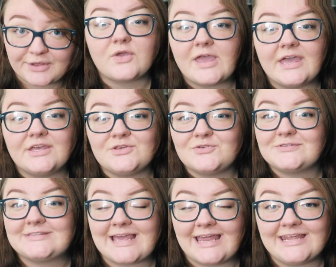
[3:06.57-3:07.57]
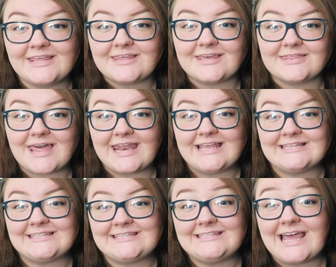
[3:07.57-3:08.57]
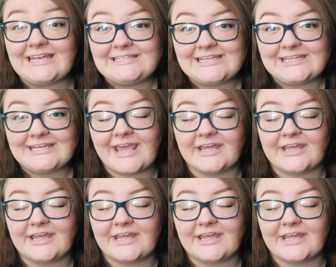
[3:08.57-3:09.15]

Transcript: You can't use anything that is scented.